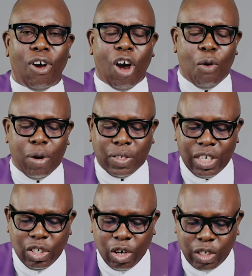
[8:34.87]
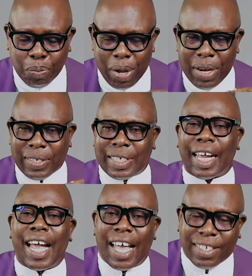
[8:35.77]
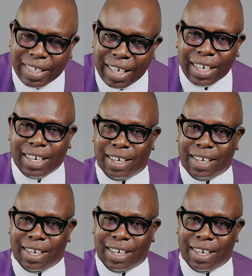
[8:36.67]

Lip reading: Or was he just being sarcastic?